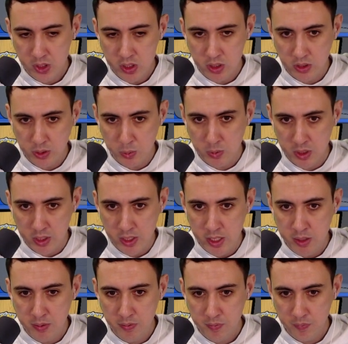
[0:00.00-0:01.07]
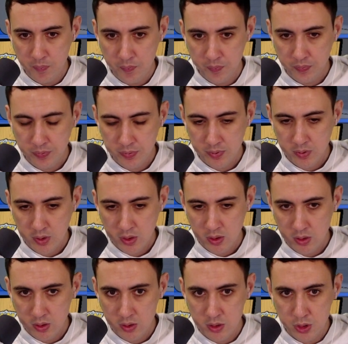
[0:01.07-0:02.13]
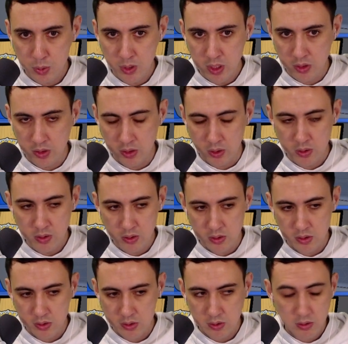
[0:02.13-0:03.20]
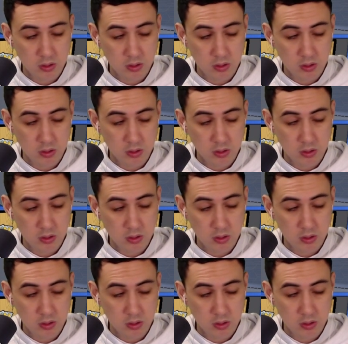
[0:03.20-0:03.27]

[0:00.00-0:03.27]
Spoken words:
little worried. Because we got the goods.